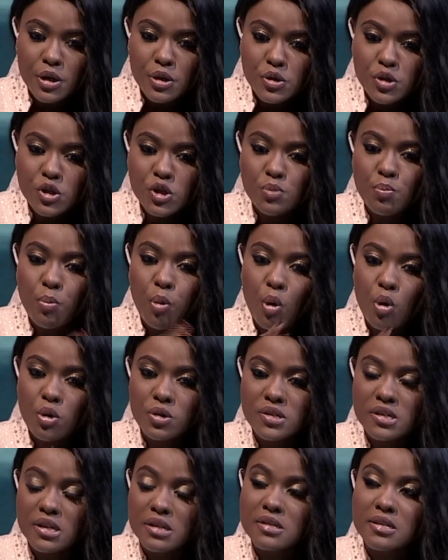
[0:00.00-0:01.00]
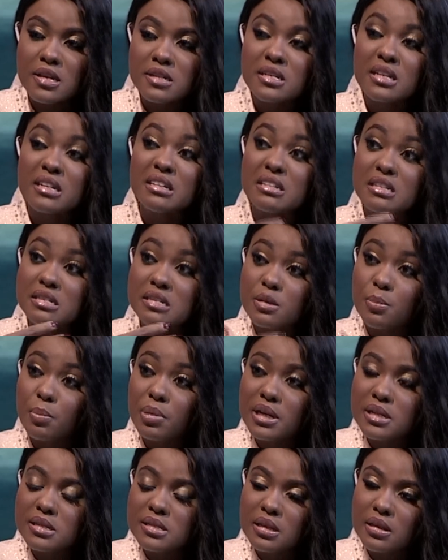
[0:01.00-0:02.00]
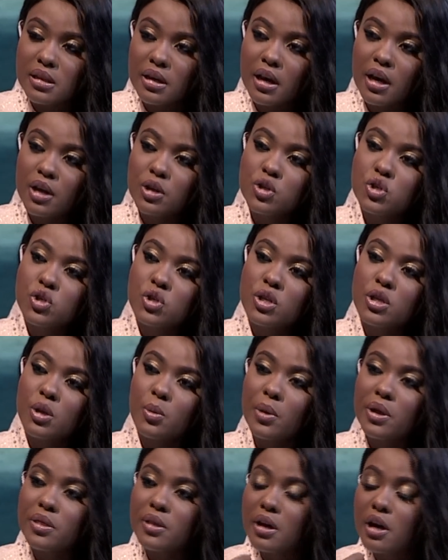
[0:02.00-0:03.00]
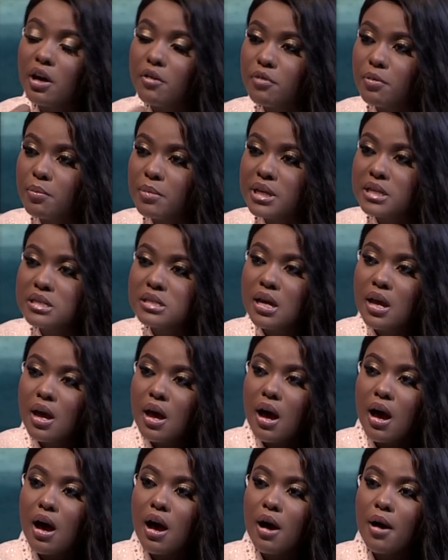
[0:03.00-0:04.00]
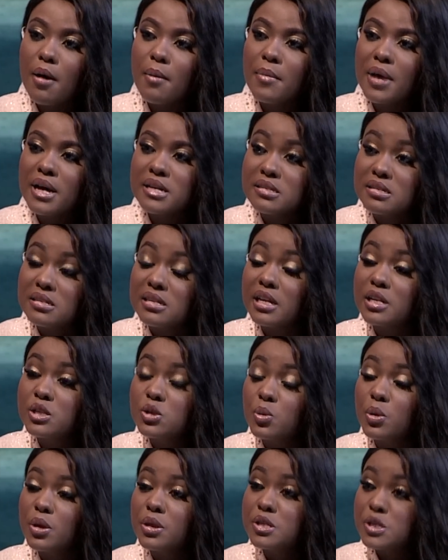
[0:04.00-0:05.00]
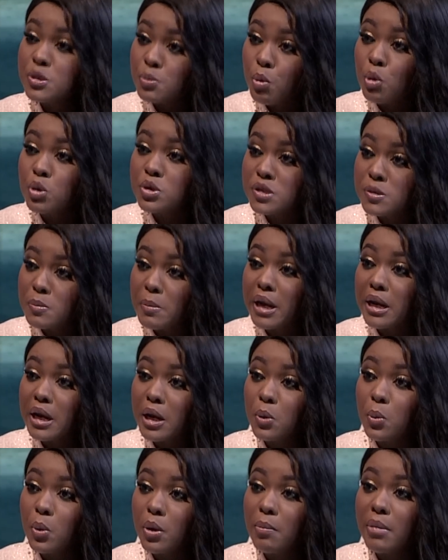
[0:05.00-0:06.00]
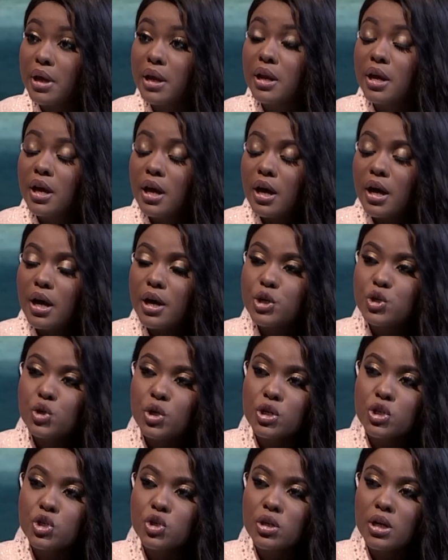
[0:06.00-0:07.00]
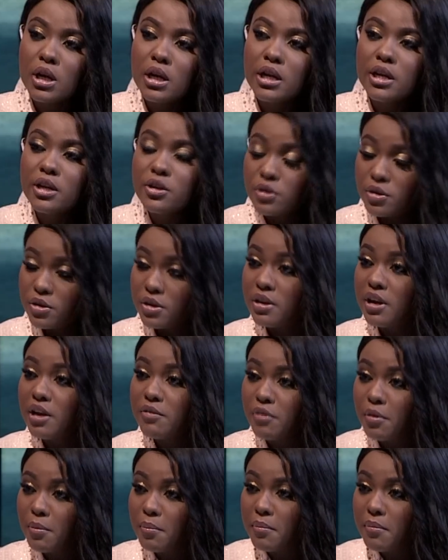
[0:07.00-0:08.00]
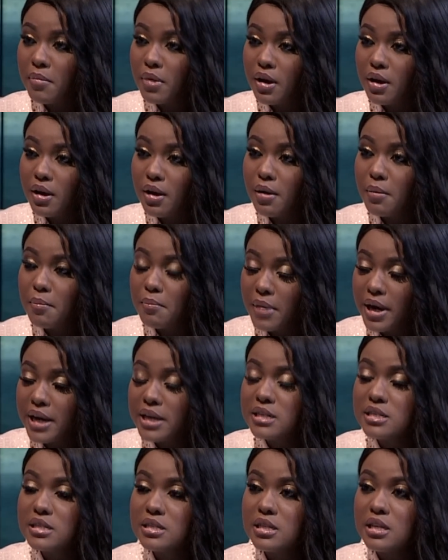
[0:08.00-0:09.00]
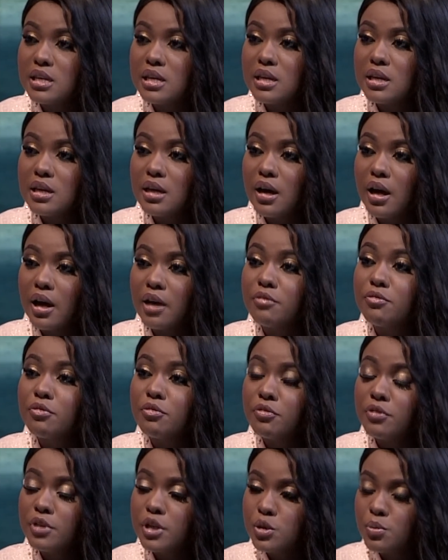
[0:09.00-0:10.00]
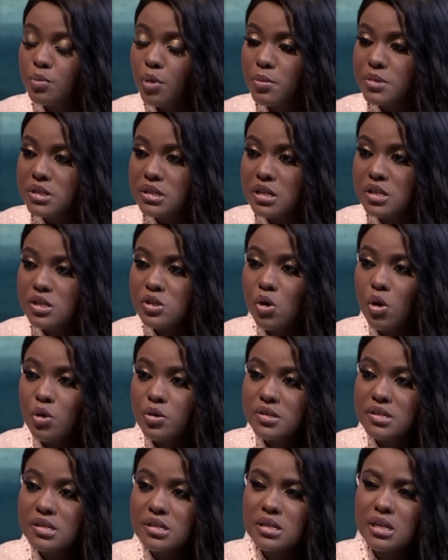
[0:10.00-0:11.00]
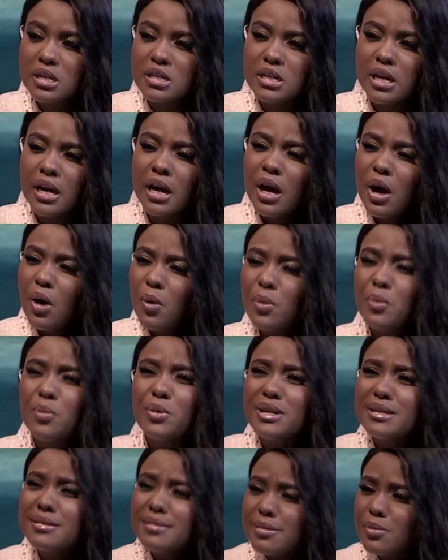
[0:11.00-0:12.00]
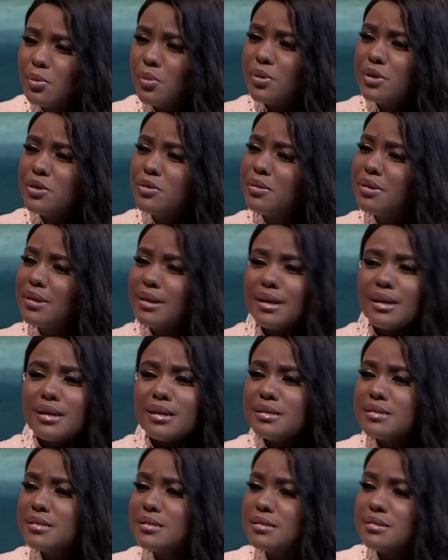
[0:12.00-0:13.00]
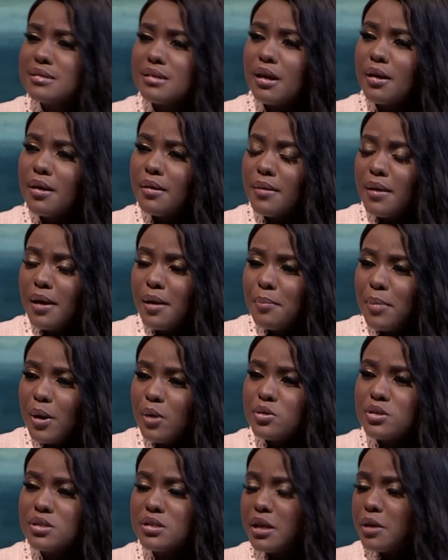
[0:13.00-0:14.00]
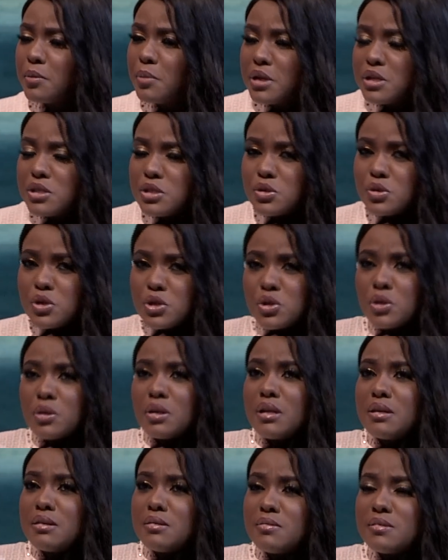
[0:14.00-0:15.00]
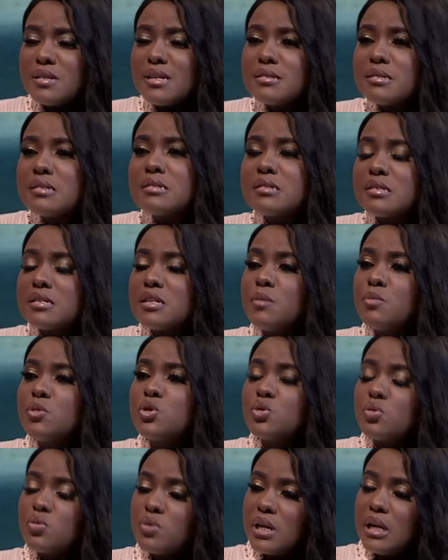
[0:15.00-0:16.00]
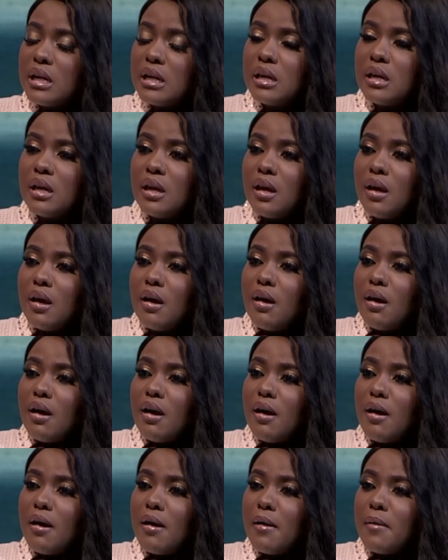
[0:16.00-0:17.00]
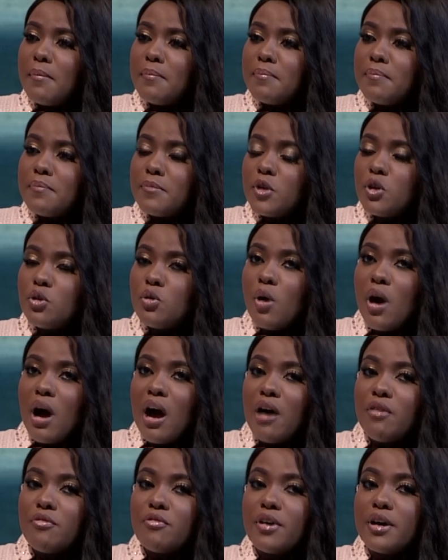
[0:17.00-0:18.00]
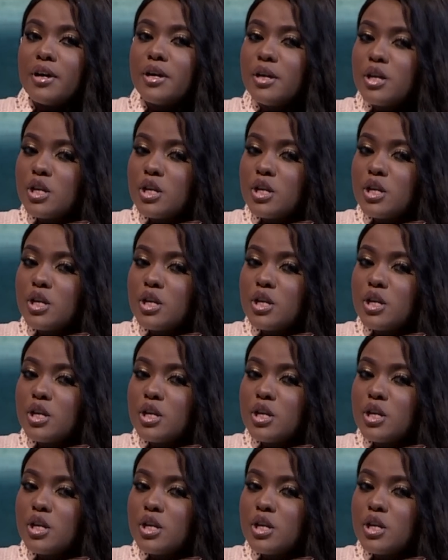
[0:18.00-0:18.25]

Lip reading: sports and certain disciplines in the country, the way the government has dealt with sportsmen and women traditionally, never mind the unfulfilled promises on stadia. What do you think it is about the administration that doesn't seem to really, have a